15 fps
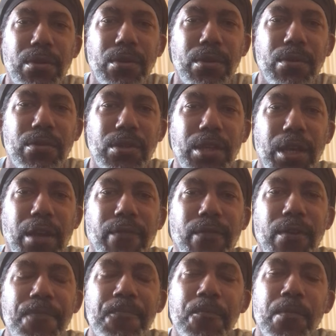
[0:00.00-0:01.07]
UCF
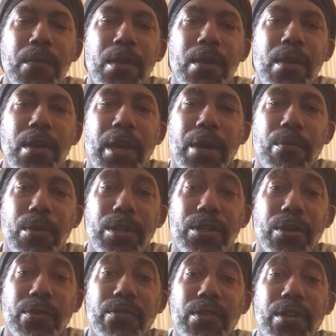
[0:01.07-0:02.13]
had went to
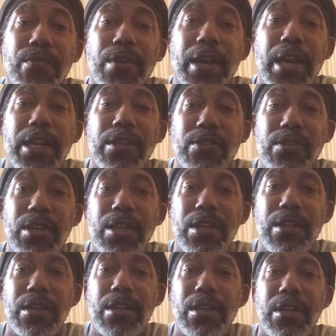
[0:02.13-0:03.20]
go see if I had a
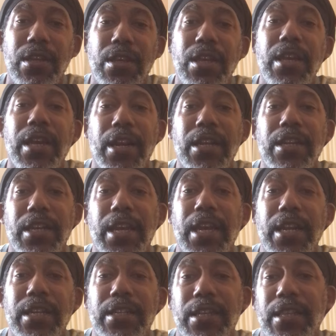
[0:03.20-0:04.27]
seat, he had
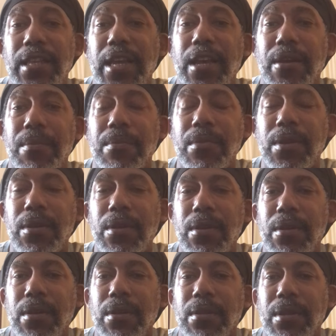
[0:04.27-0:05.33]
indicated to them
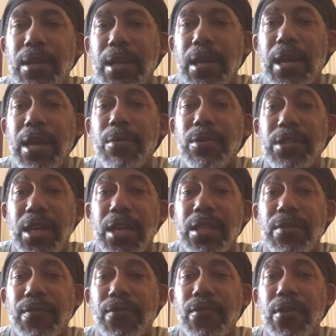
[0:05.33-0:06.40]
that I was at
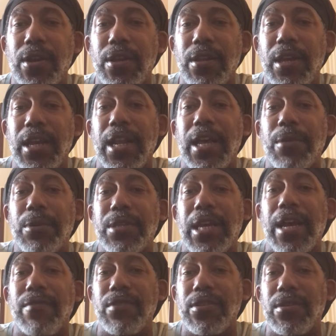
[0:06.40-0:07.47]
the front and I was
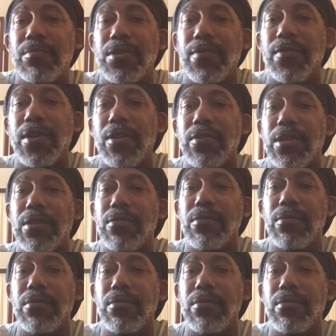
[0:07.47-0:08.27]
having some difficulty